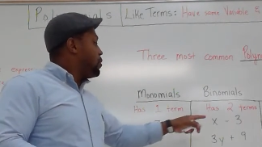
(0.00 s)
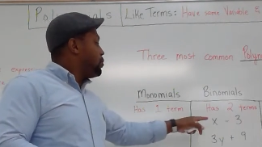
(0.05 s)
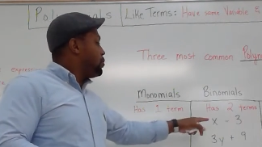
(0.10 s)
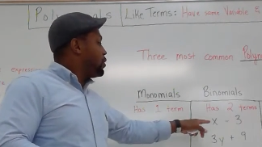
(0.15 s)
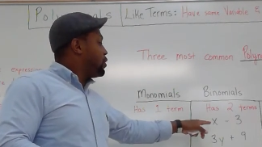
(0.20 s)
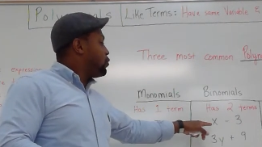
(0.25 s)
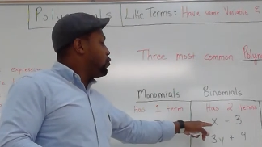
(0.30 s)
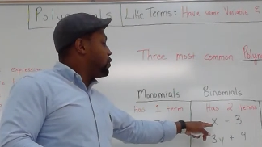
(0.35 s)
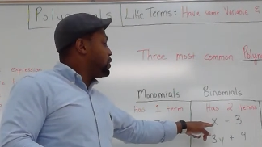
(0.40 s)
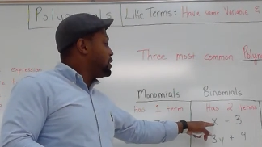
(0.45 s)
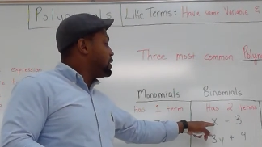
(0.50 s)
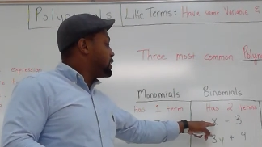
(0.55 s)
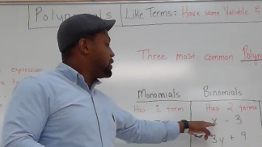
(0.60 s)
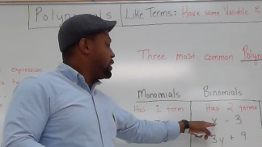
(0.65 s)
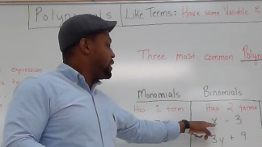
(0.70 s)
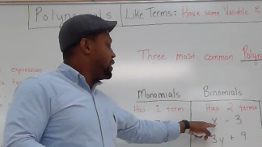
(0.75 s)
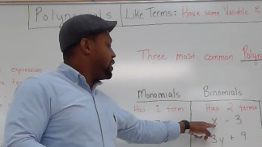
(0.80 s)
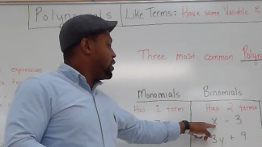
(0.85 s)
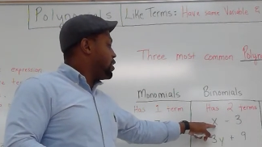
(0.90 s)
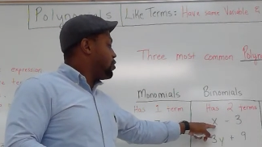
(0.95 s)
But we
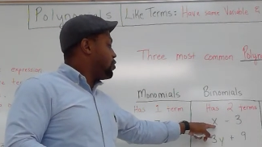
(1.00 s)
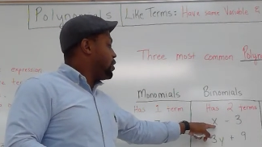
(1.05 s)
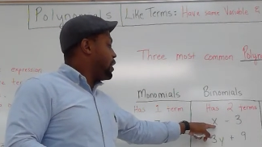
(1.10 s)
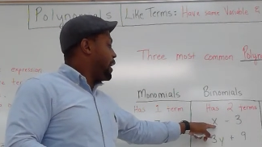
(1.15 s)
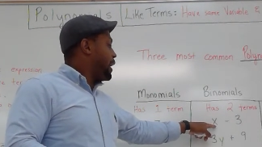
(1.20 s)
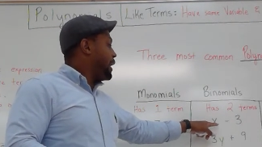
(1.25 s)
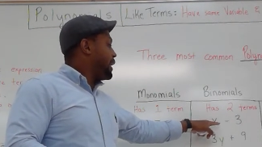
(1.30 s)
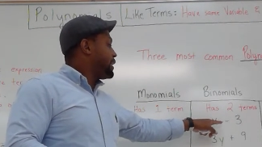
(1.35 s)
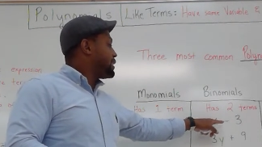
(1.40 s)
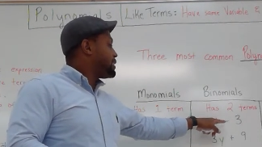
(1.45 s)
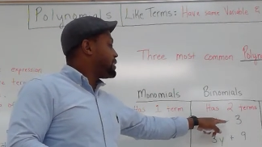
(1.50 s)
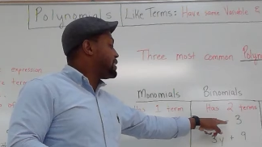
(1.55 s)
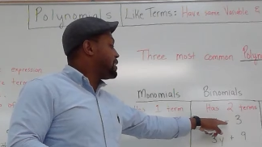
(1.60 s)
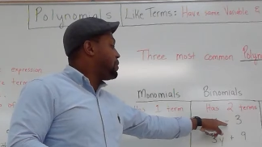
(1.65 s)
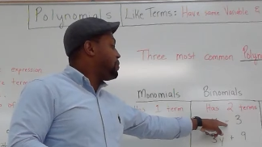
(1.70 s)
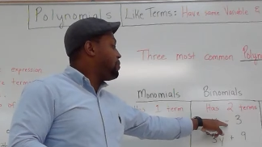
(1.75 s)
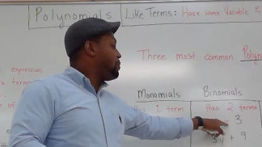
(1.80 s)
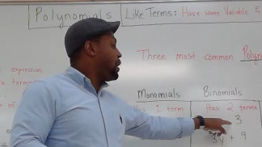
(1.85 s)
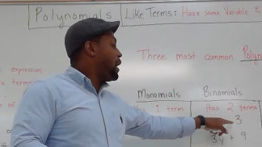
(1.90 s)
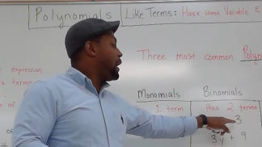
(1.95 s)
see here x
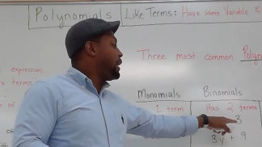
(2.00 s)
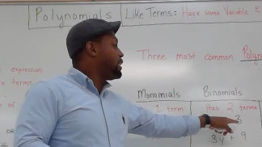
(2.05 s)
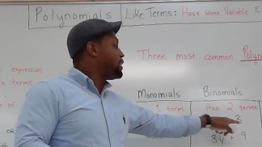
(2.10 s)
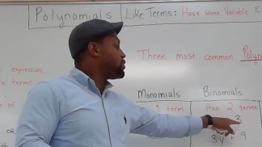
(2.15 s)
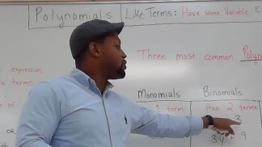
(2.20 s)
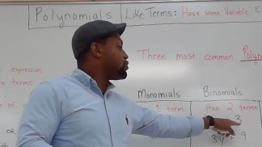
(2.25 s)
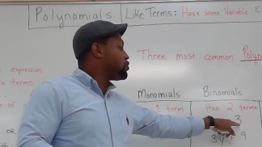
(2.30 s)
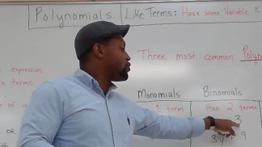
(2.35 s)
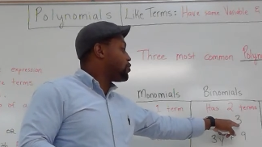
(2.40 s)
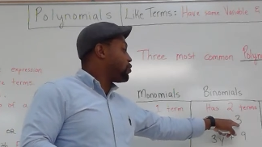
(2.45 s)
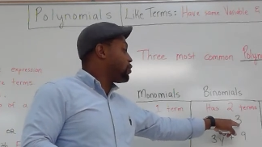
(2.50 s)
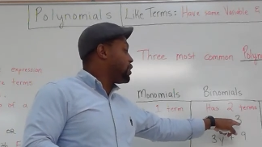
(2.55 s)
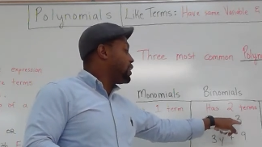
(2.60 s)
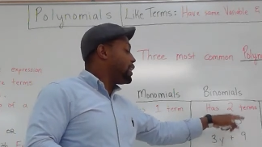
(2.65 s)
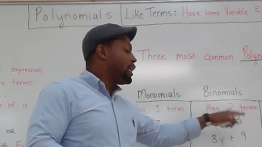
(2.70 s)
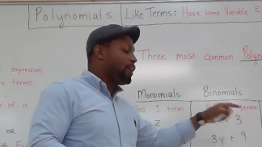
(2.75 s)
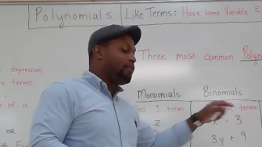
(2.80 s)
minus 3.